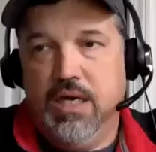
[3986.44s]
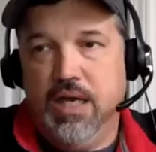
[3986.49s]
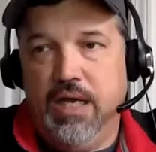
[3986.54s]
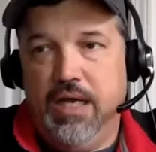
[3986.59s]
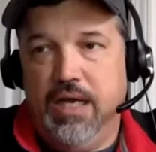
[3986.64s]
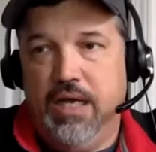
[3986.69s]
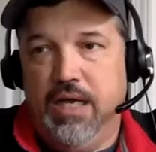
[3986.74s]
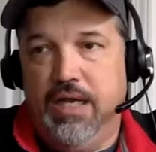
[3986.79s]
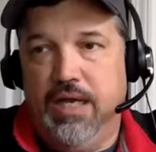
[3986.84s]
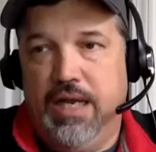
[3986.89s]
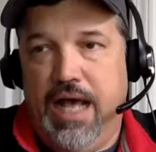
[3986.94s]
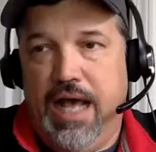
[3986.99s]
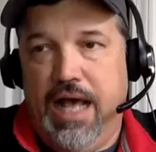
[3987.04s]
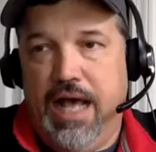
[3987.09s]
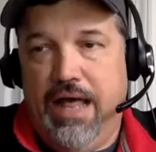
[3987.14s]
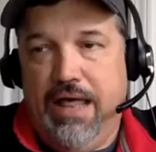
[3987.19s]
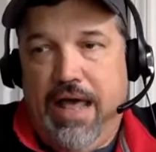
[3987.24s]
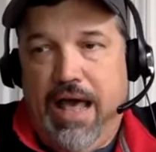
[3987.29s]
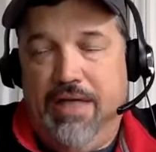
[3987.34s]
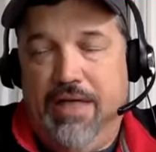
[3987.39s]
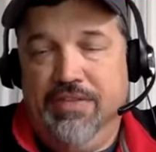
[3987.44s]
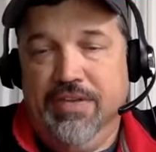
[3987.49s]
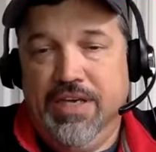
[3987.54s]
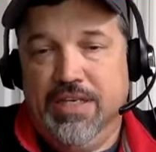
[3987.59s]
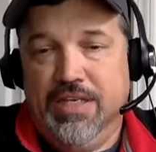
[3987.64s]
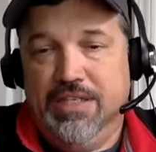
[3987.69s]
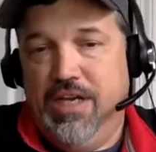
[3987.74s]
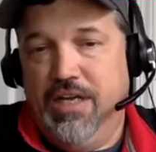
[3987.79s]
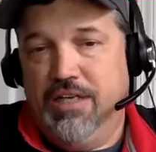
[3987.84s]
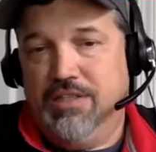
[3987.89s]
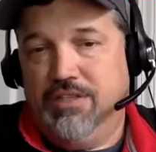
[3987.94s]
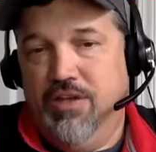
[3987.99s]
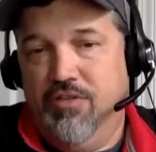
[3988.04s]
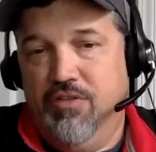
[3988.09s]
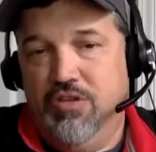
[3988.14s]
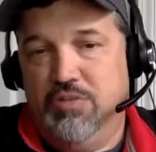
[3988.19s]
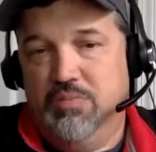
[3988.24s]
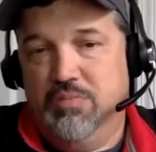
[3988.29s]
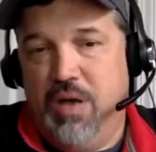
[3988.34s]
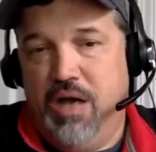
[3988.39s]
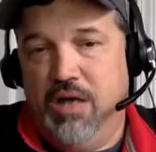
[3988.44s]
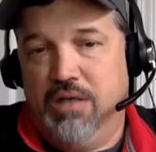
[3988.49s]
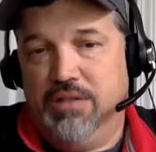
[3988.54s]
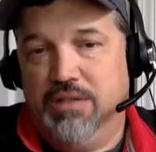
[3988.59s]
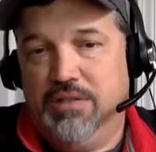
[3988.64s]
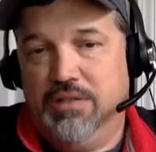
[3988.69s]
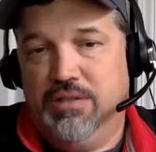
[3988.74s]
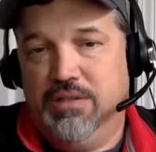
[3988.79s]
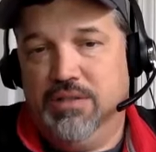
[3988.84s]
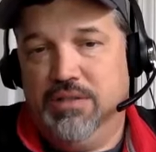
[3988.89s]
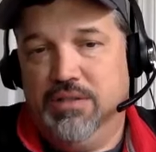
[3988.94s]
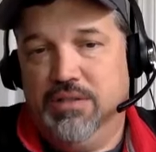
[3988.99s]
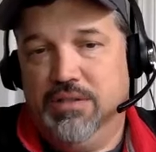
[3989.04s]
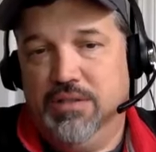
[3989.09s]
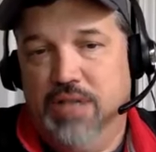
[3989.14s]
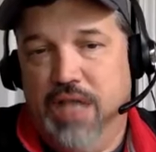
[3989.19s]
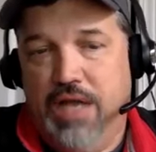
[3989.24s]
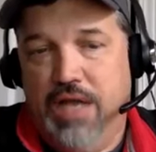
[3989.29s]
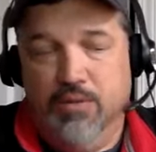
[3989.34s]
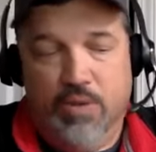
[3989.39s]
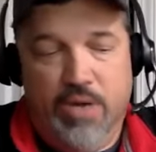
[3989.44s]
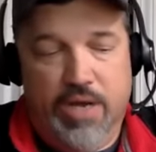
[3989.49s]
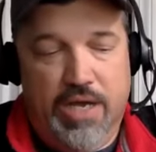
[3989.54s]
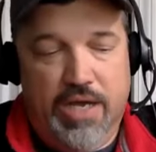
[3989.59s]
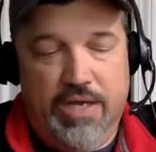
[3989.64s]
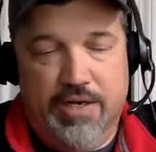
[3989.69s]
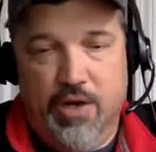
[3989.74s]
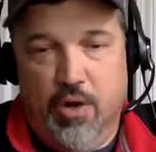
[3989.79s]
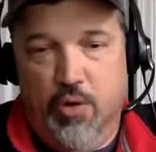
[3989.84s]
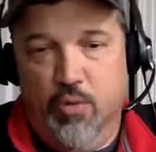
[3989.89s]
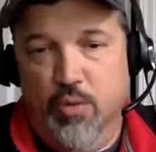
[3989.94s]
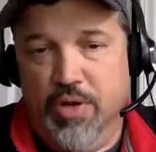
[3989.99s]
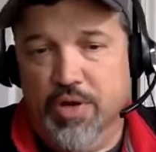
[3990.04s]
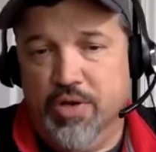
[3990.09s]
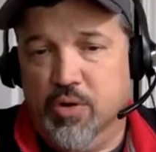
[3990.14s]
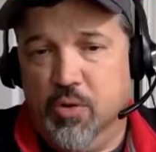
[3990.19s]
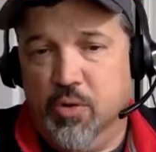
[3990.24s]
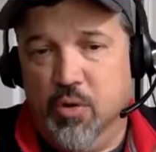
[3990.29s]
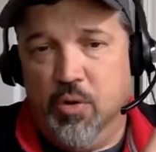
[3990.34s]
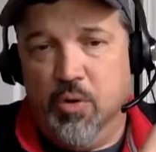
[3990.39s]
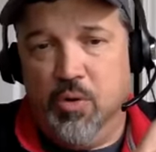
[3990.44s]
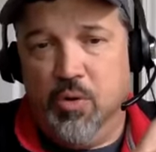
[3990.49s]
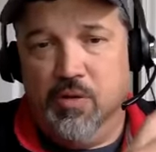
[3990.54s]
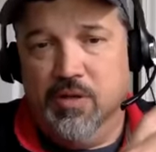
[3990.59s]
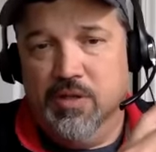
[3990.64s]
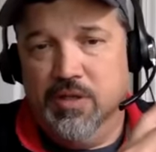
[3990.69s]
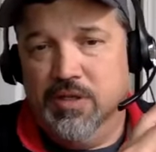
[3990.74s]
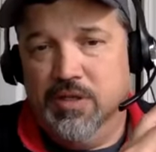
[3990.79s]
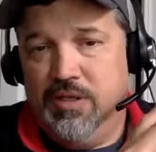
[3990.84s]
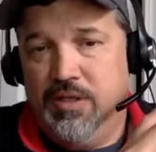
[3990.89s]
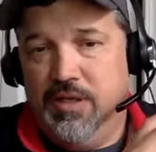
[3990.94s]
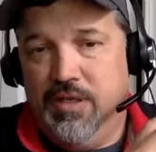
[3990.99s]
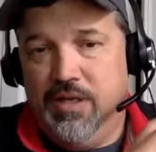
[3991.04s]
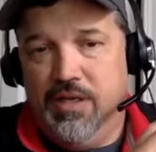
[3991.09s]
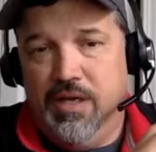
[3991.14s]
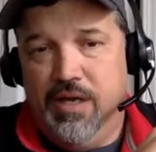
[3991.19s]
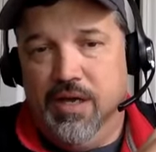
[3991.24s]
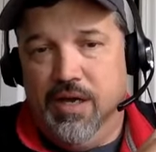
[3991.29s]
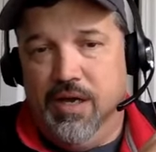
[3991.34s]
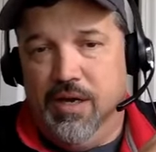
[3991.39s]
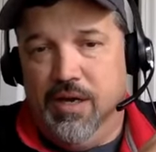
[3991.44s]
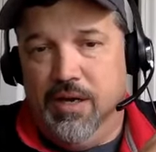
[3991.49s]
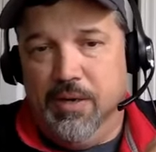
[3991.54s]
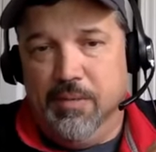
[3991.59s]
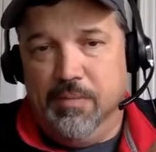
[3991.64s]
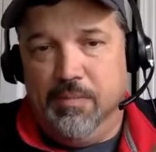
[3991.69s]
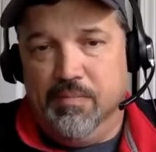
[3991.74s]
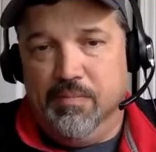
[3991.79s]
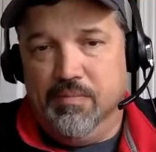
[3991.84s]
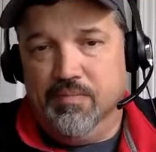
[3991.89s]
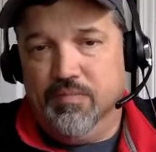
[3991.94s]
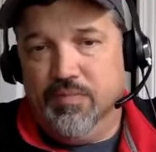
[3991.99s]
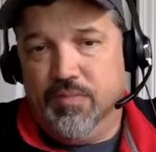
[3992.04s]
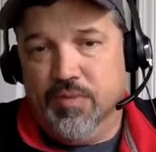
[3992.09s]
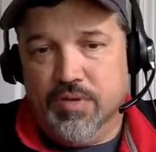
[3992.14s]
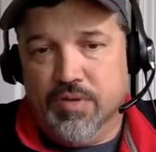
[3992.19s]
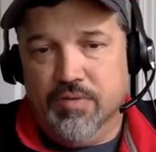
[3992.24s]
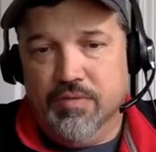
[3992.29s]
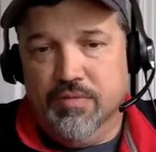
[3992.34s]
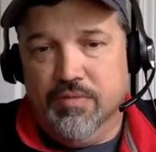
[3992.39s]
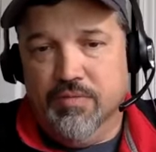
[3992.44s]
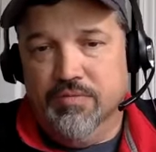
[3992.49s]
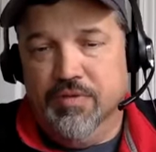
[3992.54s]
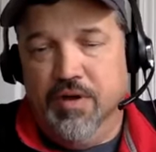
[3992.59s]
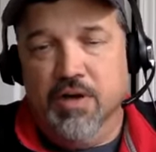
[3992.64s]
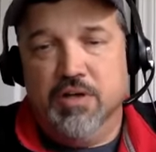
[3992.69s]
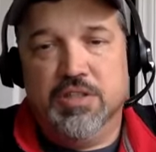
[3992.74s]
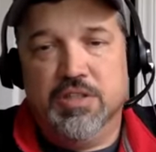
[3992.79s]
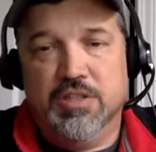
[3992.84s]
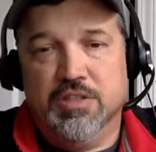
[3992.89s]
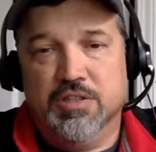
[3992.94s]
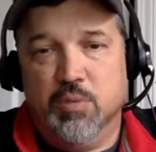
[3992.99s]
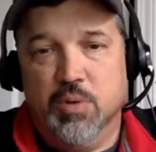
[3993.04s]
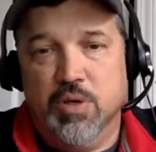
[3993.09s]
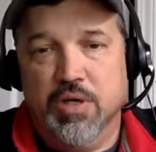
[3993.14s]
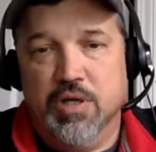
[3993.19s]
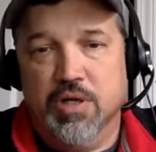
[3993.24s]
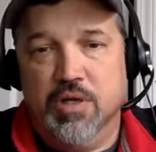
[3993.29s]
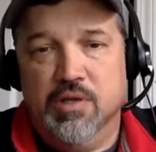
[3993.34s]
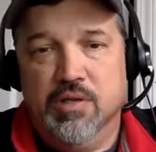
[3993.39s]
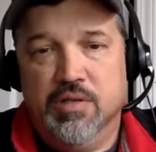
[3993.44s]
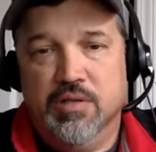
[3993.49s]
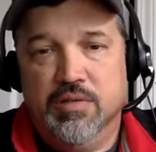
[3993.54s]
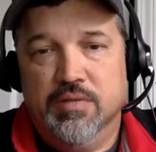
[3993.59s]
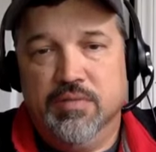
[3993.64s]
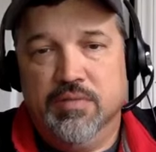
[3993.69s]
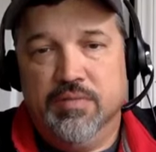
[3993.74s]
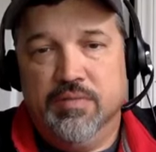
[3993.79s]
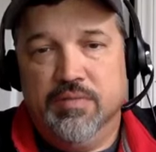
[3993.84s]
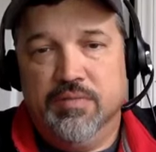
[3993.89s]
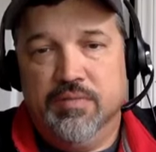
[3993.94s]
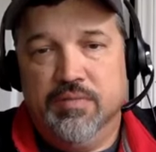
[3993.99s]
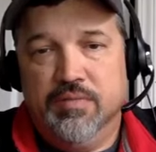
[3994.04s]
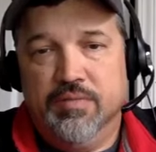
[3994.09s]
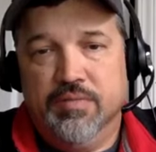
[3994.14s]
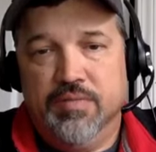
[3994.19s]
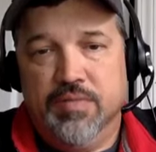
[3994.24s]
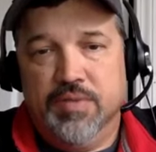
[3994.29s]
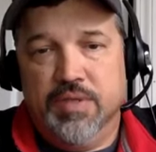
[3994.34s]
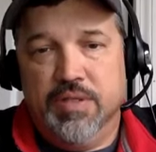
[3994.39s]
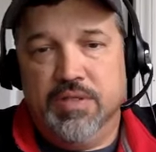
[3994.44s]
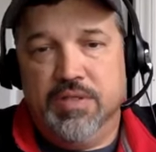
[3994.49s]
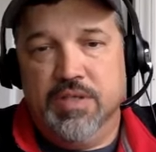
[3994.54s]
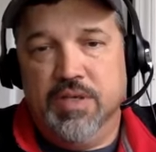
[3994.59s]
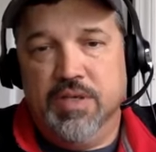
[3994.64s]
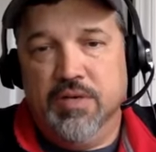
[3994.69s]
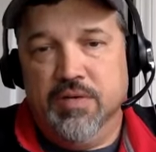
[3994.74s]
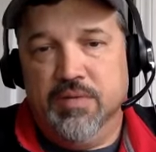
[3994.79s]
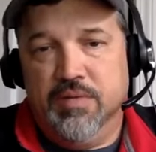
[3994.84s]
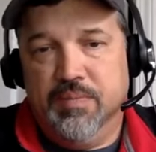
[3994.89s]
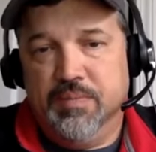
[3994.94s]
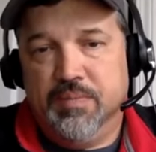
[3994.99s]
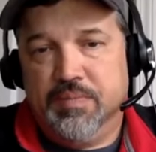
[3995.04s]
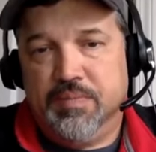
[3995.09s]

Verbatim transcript: And I, I think it checks all those boxes. Lightweight, no recoil, um, functions well, et cetera.